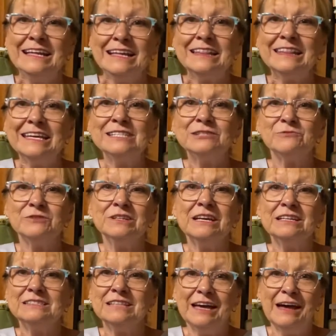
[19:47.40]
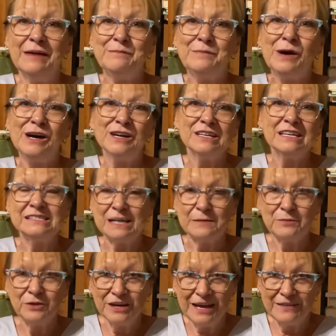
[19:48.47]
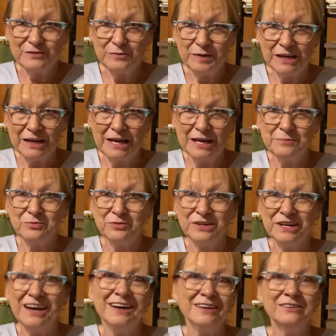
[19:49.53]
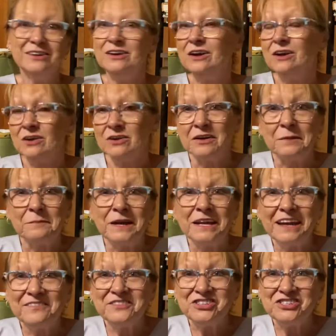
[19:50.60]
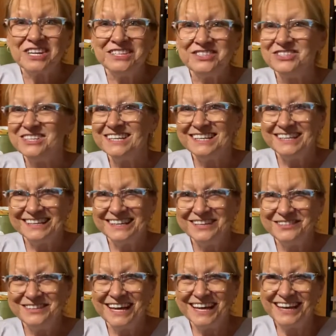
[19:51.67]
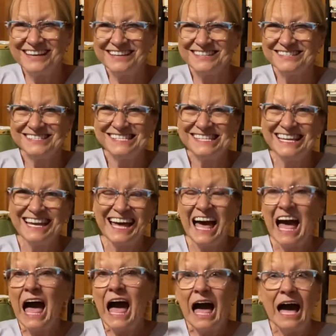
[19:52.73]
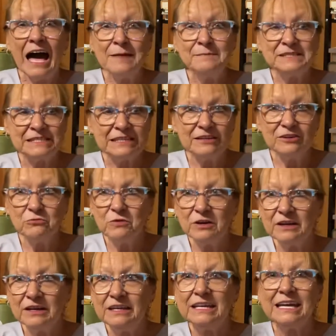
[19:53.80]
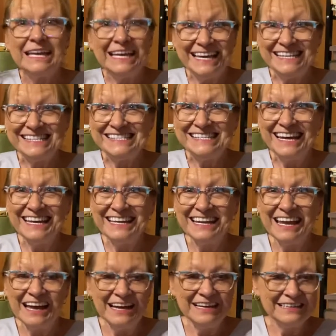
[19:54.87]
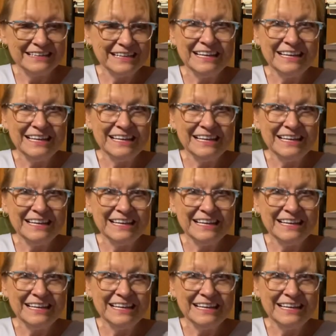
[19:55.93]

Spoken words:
This one doesn't have pockets. I probably have to put an apron on, or I may have to change again. Who knows? I'm still awake. It's daylight.